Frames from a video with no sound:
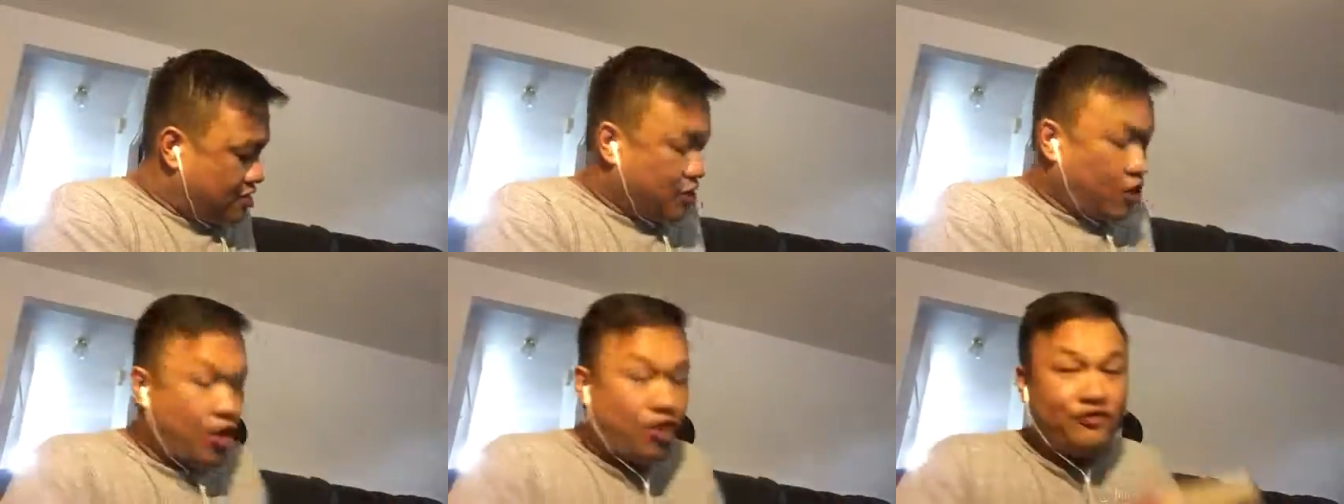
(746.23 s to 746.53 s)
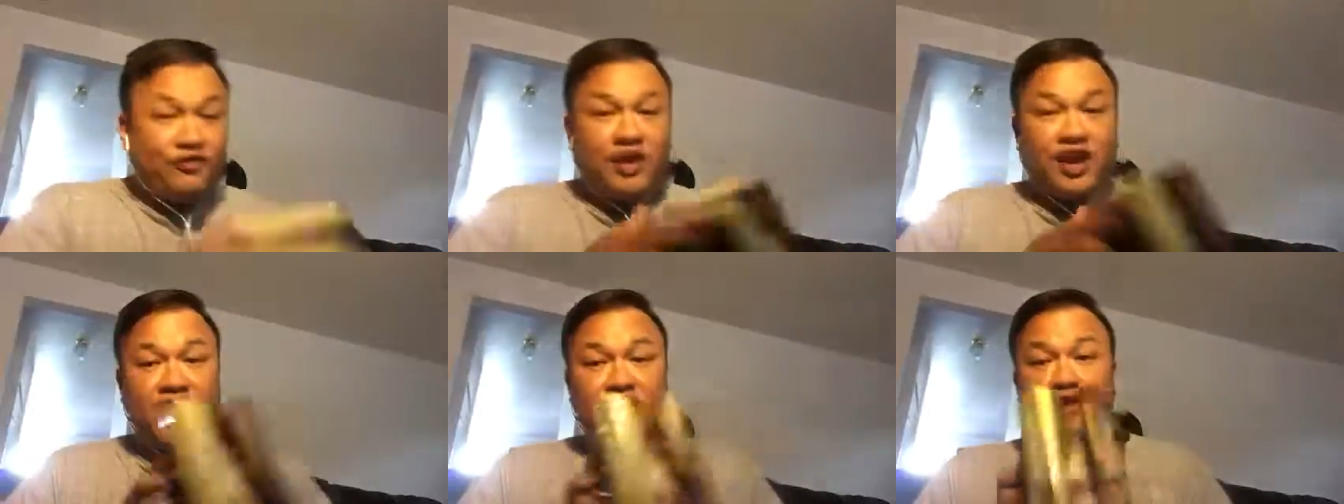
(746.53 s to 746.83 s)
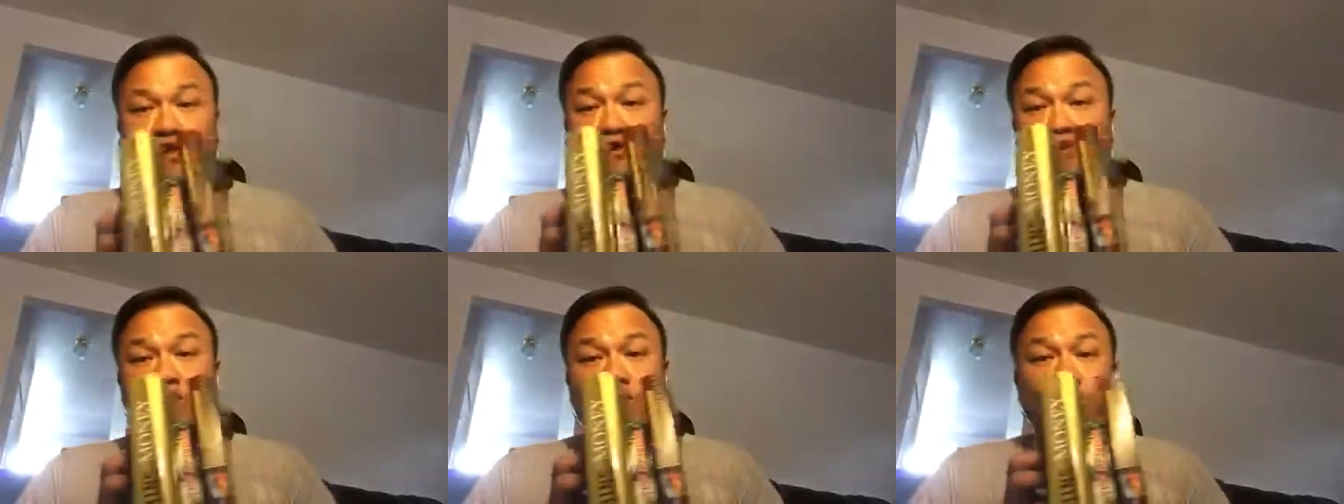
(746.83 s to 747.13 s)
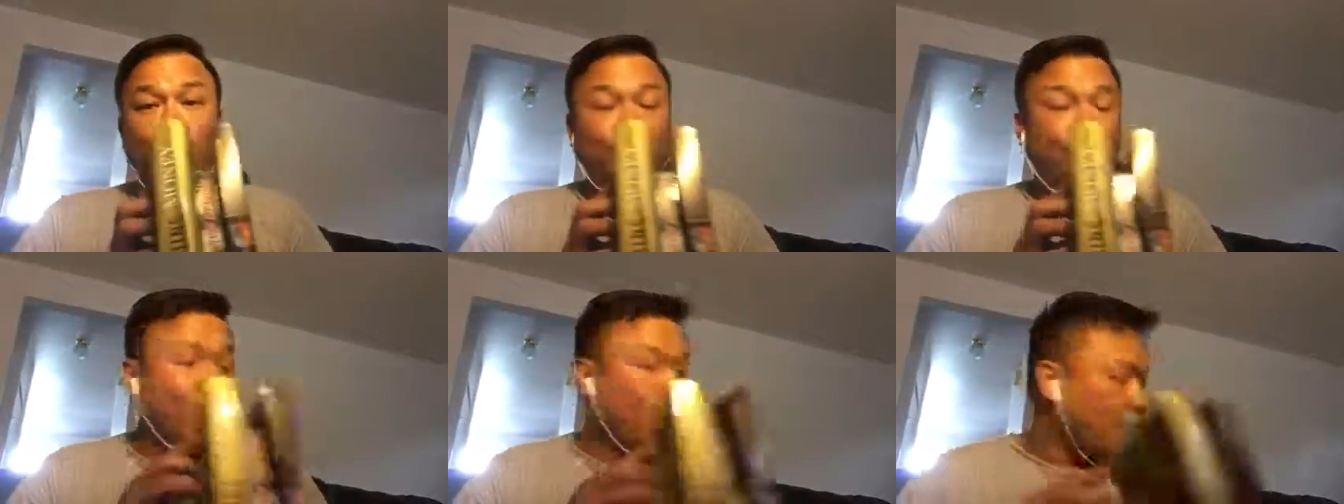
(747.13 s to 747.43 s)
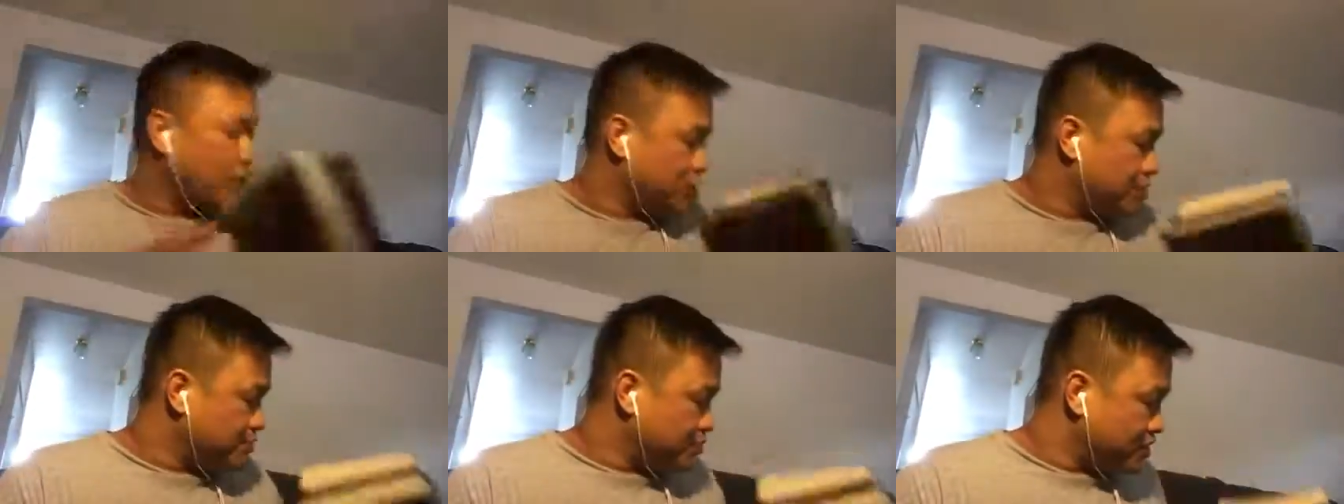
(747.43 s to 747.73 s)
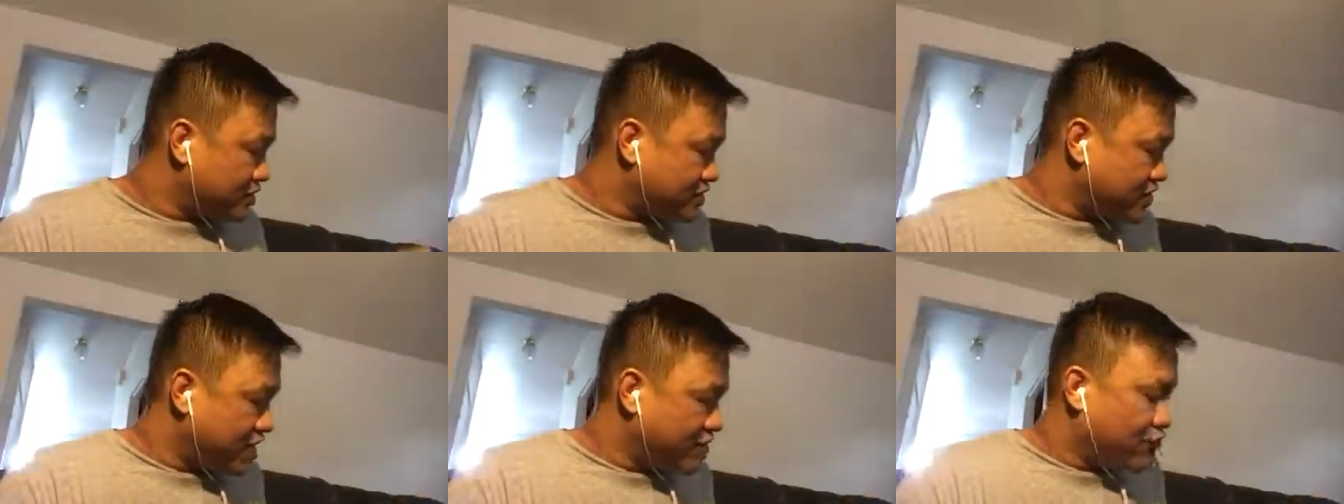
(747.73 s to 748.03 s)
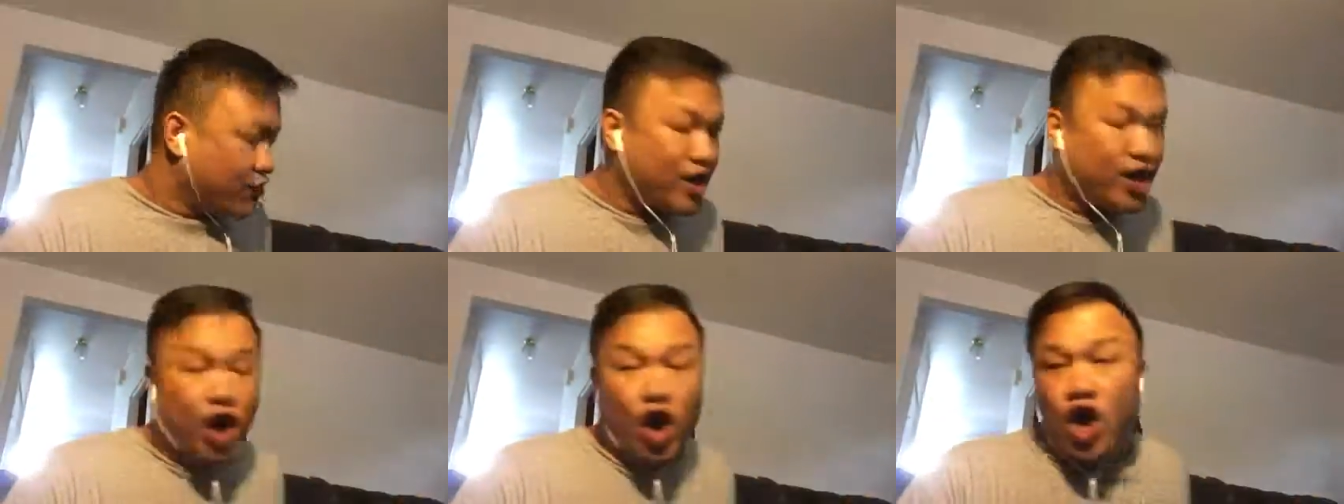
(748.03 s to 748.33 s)
over here with all the books I've
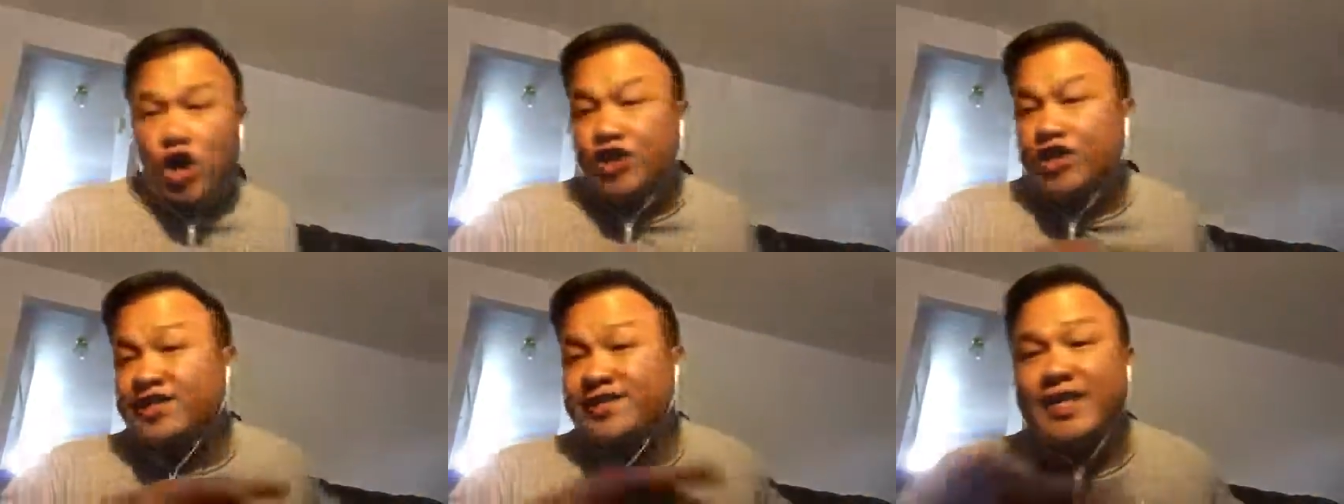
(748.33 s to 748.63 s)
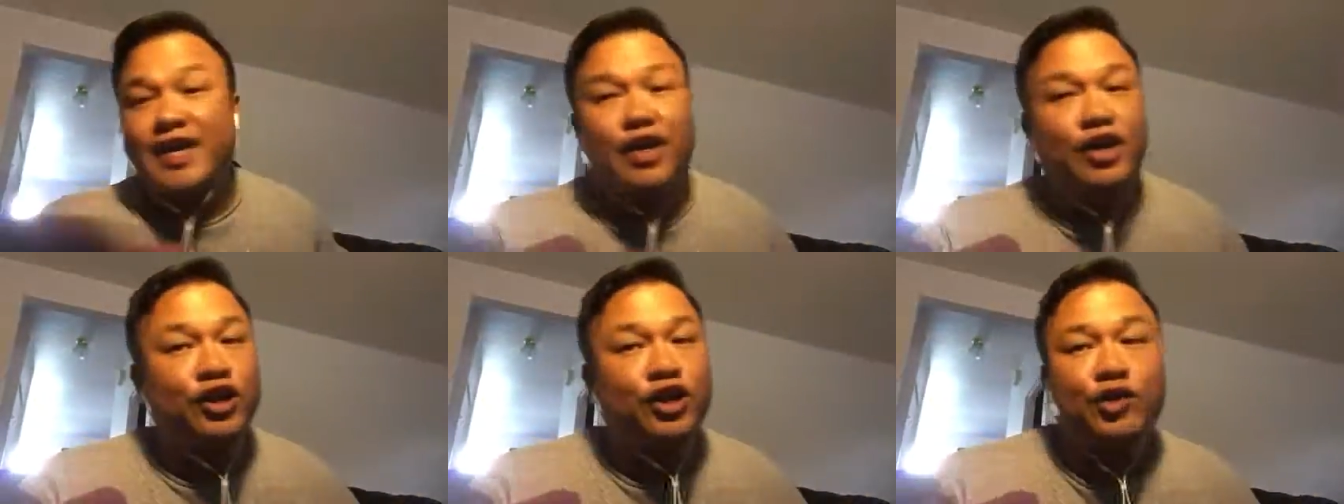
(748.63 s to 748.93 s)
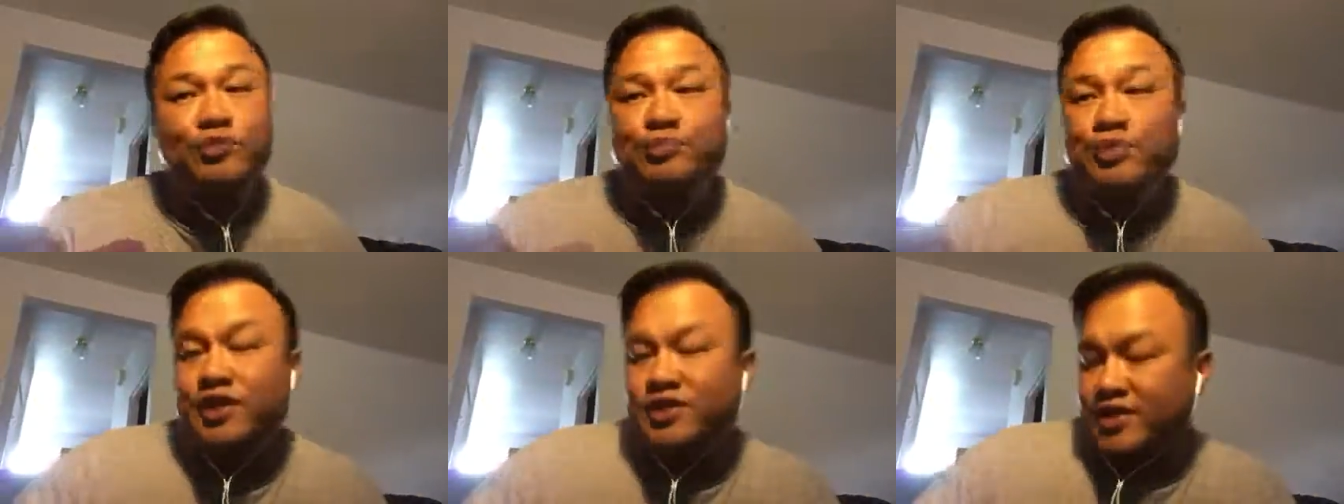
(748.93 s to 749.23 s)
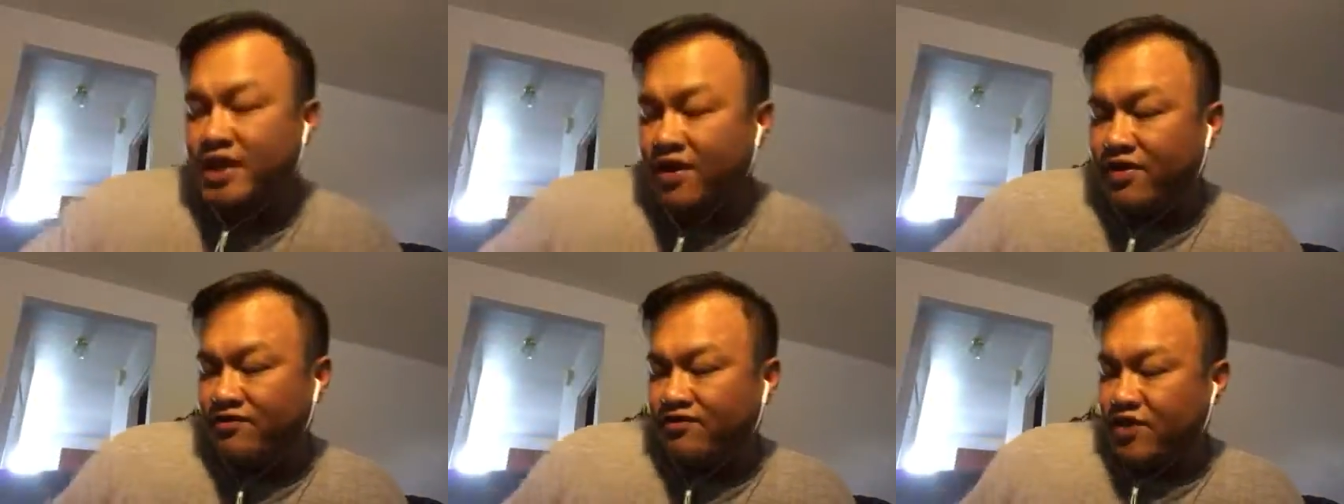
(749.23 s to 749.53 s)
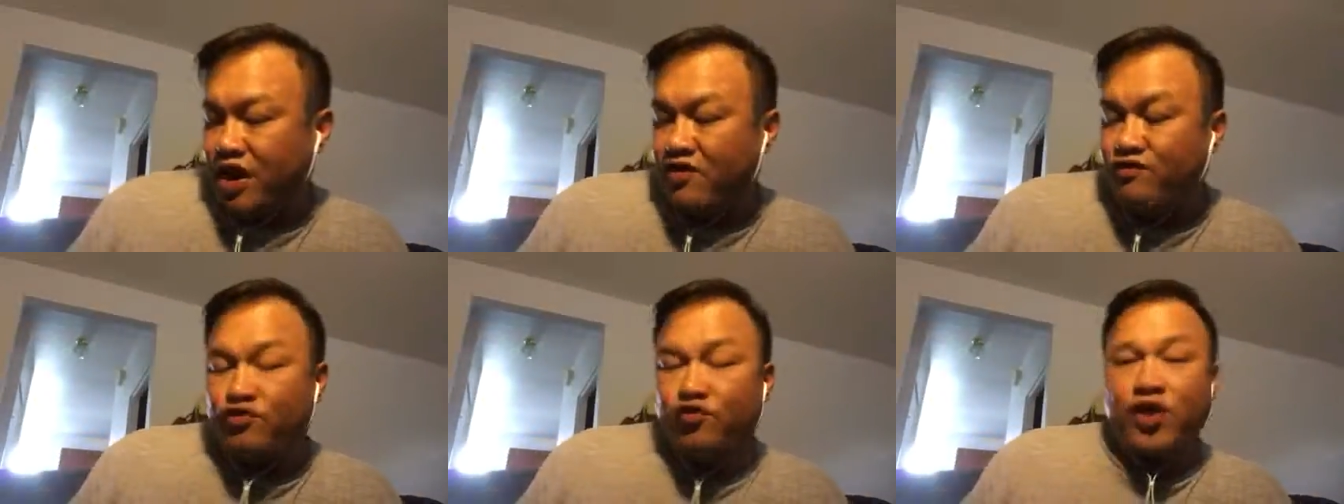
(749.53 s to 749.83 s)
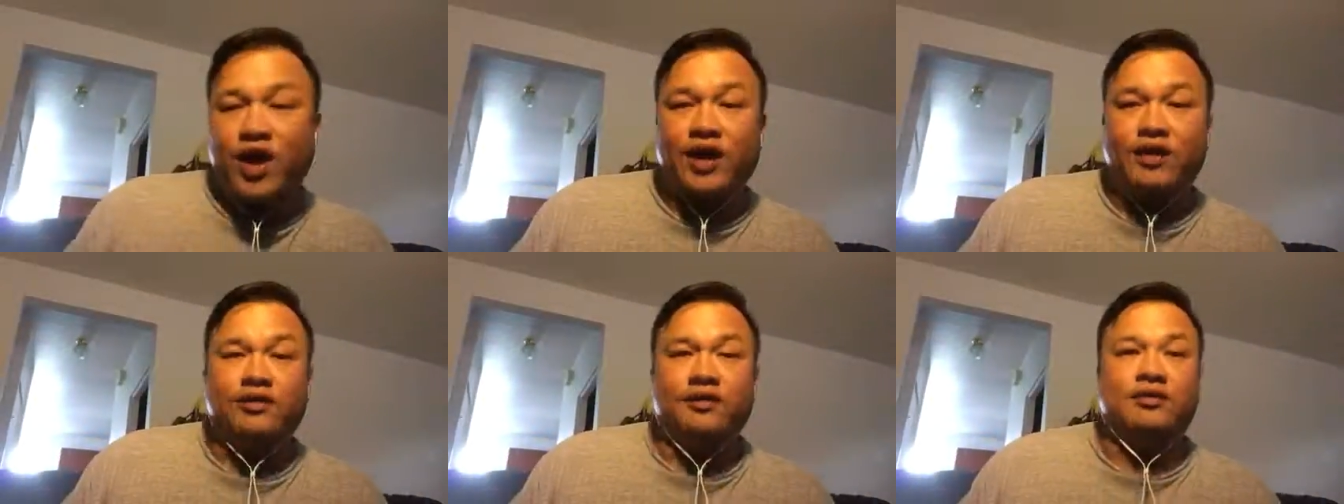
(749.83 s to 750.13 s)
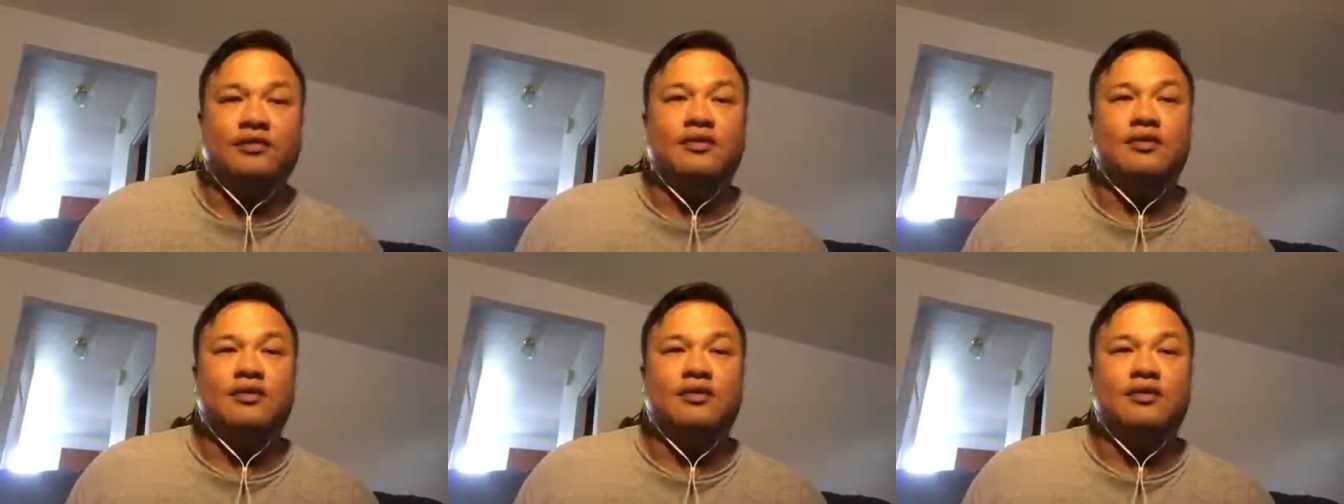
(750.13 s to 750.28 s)
read, all the secular books I've I've read,